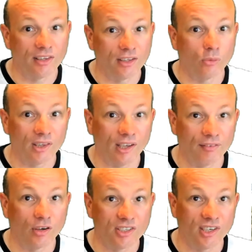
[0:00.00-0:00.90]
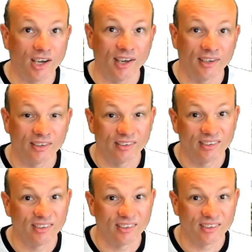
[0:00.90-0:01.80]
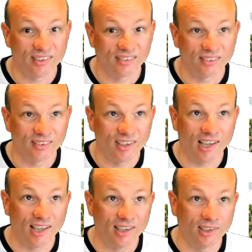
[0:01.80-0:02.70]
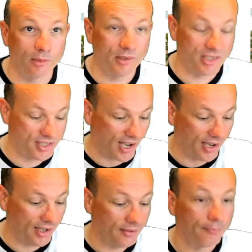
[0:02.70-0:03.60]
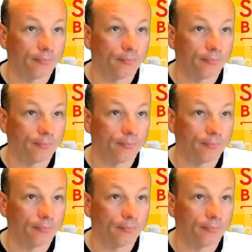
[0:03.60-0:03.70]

than the one they've got today. A little bit sad.